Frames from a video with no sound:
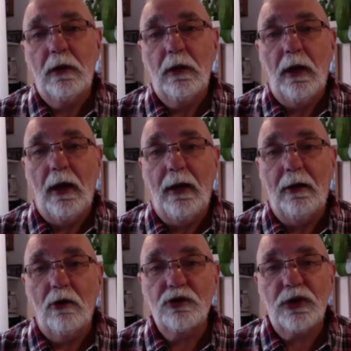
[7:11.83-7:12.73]
and
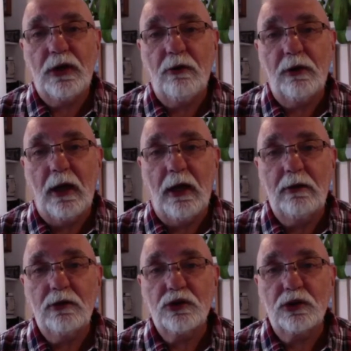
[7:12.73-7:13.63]
I'll see you
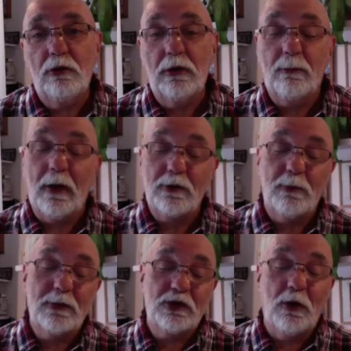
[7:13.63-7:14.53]
again soon. And perhaps
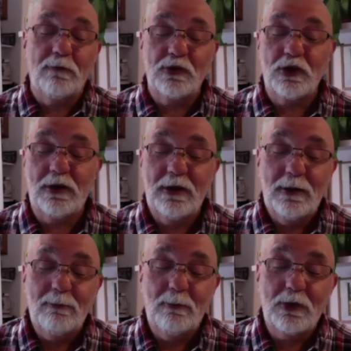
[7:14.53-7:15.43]
myself
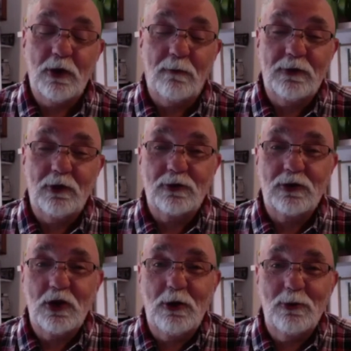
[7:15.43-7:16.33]
and Dr.
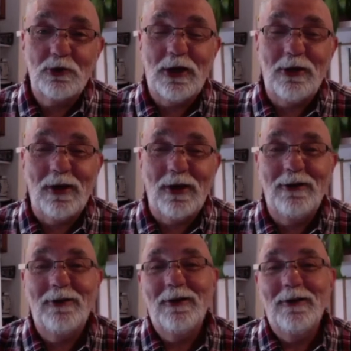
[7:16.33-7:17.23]
Sue will see you again
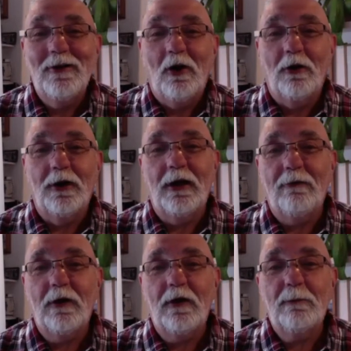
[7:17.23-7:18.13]
on
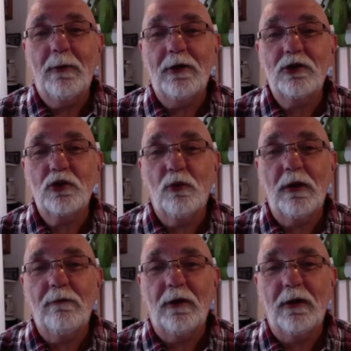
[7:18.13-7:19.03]
another Pain
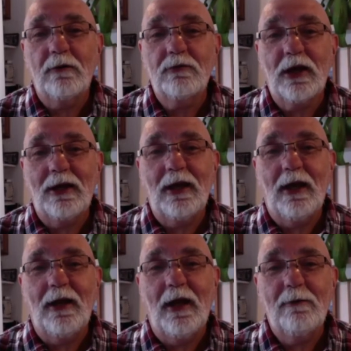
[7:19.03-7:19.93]
Toolkit video. Take care
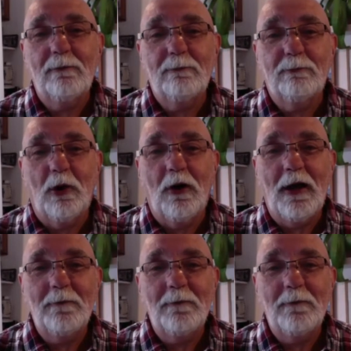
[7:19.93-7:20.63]
now. Bye.